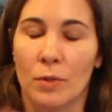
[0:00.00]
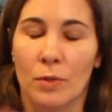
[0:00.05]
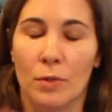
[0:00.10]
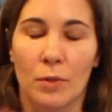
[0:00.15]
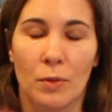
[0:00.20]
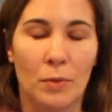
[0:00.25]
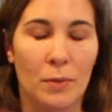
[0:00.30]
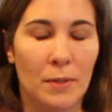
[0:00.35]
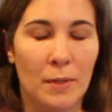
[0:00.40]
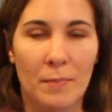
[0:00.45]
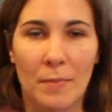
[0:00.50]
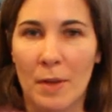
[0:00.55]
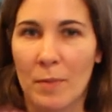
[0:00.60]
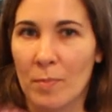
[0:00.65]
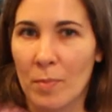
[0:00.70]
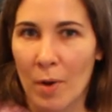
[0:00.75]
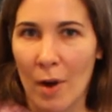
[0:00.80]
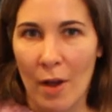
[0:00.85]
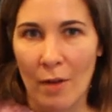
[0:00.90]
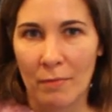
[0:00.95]
do some
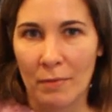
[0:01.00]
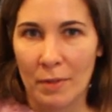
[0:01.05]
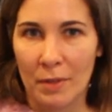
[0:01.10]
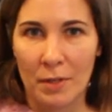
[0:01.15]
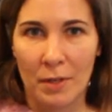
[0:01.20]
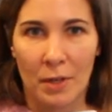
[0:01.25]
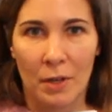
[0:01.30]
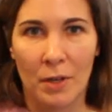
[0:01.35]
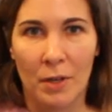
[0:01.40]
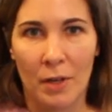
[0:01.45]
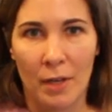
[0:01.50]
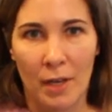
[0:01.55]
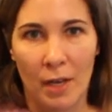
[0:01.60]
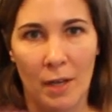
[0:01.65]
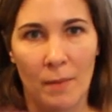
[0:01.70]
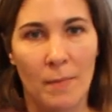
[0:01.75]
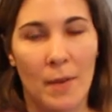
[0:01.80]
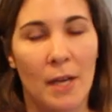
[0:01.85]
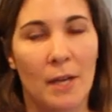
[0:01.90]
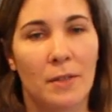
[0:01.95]
improv with your
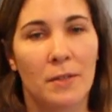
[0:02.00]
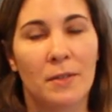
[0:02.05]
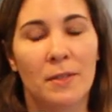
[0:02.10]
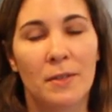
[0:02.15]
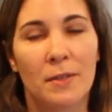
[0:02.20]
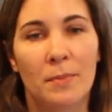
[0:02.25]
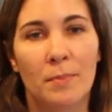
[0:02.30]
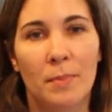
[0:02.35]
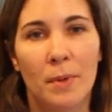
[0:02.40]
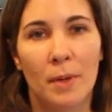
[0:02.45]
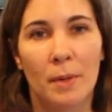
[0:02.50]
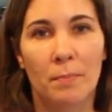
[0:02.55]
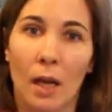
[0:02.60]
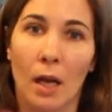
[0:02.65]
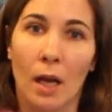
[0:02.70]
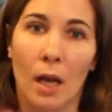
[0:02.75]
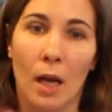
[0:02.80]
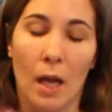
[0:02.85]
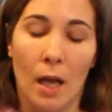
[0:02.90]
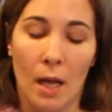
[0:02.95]
cooking. Make a soup.
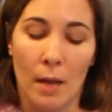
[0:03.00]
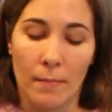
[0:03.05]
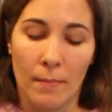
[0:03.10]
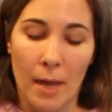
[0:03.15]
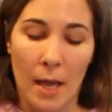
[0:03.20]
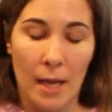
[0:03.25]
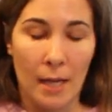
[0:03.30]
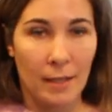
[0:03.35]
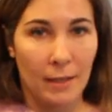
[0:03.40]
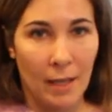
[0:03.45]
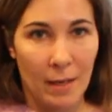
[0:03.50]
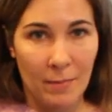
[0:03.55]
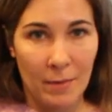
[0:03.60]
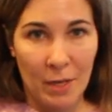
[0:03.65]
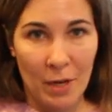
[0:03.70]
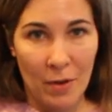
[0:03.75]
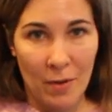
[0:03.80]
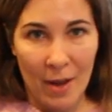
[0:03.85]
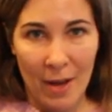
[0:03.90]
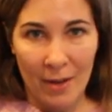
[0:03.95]
And let me
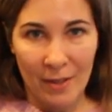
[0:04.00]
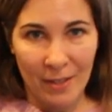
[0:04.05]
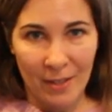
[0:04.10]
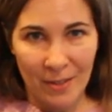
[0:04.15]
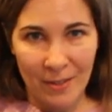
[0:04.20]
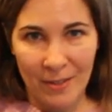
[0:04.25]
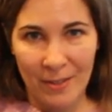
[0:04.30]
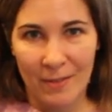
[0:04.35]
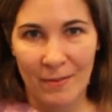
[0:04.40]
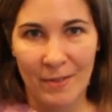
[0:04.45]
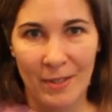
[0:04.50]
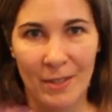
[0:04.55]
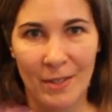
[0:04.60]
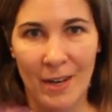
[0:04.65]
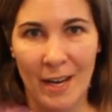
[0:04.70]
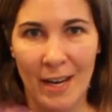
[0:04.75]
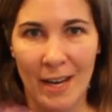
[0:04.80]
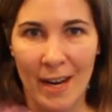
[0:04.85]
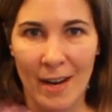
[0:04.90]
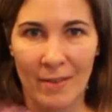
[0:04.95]
know how it goes if you
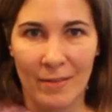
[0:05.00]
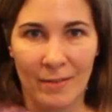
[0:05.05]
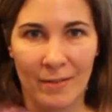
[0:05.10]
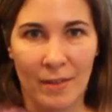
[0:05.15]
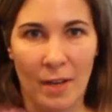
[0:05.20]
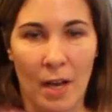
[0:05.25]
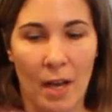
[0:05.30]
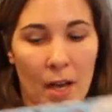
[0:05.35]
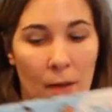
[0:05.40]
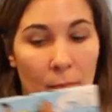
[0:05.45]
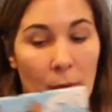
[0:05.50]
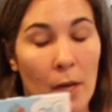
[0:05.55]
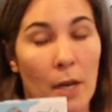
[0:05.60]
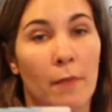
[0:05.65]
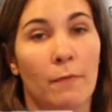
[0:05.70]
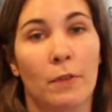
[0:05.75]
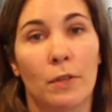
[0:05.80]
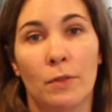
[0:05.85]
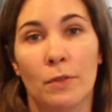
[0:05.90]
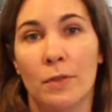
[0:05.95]
try it out. And
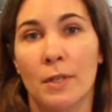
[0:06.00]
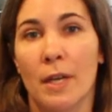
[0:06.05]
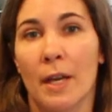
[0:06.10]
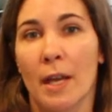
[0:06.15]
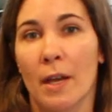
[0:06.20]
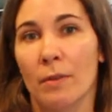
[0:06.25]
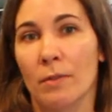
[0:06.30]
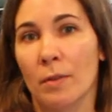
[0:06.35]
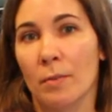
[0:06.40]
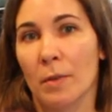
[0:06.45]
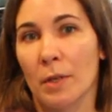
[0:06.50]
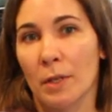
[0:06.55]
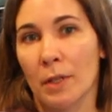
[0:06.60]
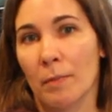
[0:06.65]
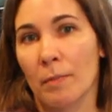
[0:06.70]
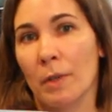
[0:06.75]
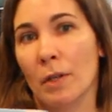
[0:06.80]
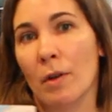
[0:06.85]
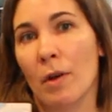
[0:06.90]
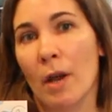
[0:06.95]
if you do check out the book,
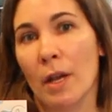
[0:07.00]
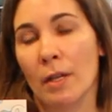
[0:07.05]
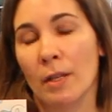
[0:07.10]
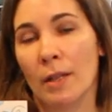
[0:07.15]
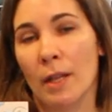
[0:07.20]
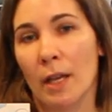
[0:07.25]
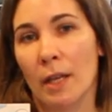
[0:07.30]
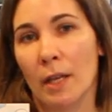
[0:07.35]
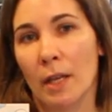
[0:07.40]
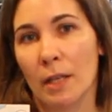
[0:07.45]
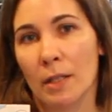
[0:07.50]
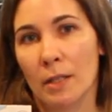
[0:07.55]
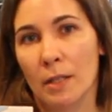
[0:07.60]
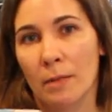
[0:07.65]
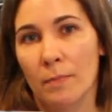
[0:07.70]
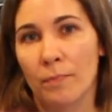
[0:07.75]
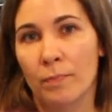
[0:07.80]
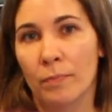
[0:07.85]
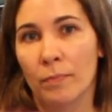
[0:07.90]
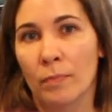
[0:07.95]
let me know how you like it.
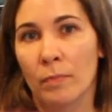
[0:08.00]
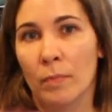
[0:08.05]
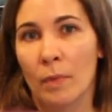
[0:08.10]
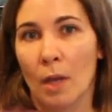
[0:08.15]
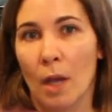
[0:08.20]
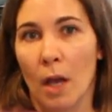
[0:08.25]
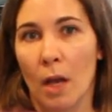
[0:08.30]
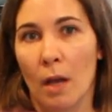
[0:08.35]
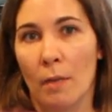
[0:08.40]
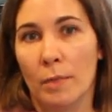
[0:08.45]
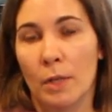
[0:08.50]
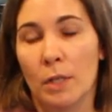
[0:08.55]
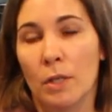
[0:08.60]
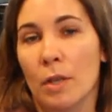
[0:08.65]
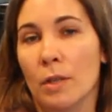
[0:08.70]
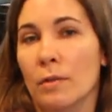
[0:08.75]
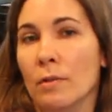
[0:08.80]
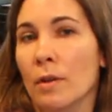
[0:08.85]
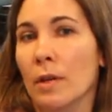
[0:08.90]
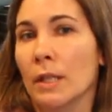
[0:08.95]
There's
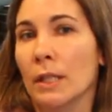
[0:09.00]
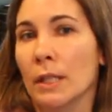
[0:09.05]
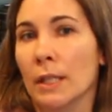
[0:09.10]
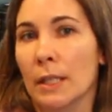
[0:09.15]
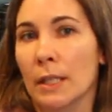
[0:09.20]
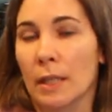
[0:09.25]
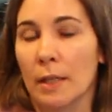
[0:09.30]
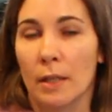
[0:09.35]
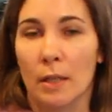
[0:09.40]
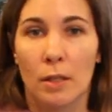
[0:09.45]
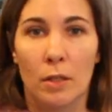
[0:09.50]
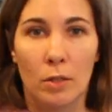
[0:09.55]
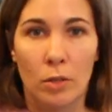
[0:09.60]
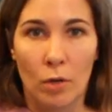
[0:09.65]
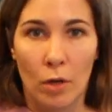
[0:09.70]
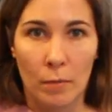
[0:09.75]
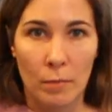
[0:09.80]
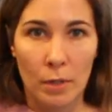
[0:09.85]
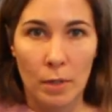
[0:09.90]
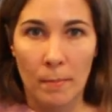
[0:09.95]
also a link in the
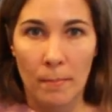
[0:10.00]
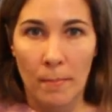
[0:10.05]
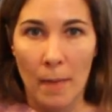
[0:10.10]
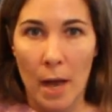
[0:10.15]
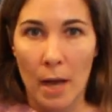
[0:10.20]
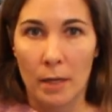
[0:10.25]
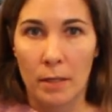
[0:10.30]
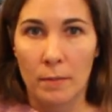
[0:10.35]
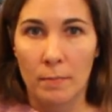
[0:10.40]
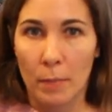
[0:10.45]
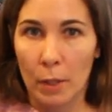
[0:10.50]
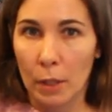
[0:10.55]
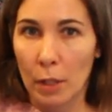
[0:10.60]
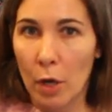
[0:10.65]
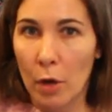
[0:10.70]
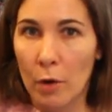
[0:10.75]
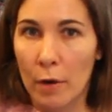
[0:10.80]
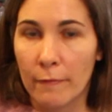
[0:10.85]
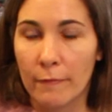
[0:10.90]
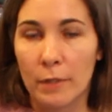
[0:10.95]
description box
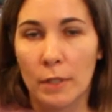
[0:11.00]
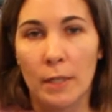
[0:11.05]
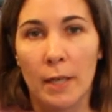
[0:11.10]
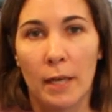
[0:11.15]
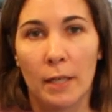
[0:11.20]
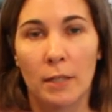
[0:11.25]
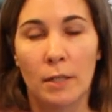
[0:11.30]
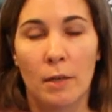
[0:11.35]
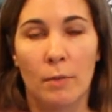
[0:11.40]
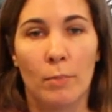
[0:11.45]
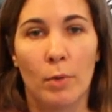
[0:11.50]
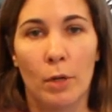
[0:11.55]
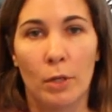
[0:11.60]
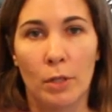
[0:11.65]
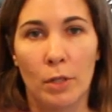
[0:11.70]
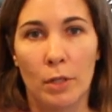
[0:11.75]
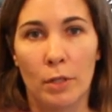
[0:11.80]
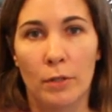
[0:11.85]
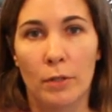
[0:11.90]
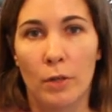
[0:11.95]
below if you'd like to
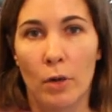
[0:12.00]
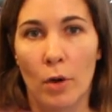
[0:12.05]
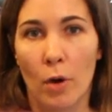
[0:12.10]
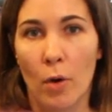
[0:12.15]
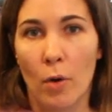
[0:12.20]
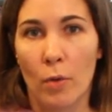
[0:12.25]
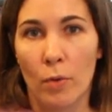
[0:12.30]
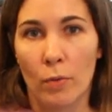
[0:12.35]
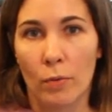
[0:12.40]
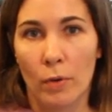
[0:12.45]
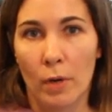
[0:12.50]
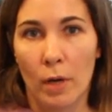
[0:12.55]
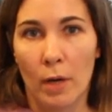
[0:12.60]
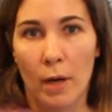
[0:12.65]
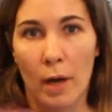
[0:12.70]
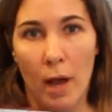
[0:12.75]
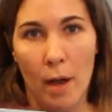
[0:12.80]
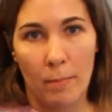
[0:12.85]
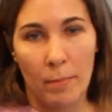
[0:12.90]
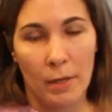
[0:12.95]
purchase your own
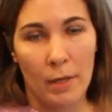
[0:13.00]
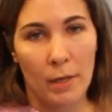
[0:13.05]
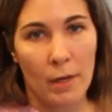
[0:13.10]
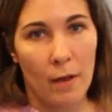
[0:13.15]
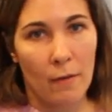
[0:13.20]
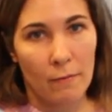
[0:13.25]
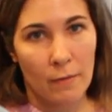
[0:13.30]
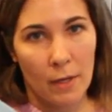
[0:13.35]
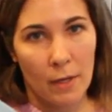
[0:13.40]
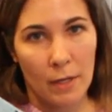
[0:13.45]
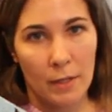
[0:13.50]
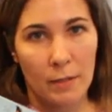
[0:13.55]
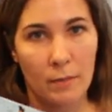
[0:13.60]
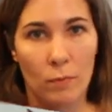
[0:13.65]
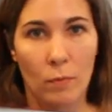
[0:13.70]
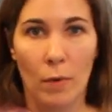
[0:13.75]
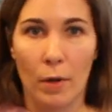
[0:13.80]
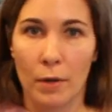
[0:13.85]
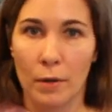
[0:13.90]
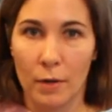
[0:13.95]
copy of this
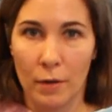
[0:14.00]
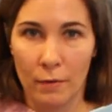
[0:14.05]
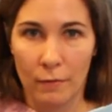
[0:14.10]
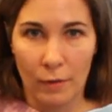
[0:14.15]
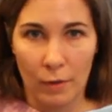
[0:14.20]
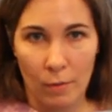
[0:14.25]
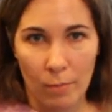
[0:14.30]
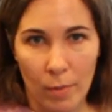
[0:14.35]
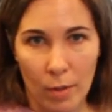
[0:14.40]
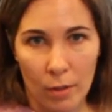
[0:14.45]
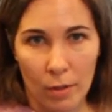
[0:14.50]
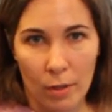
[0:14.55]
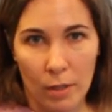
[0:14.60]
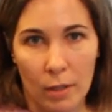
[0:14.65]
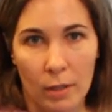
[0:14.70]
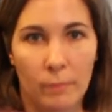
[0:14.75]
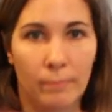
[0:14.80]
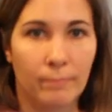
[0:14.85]
wonderful book.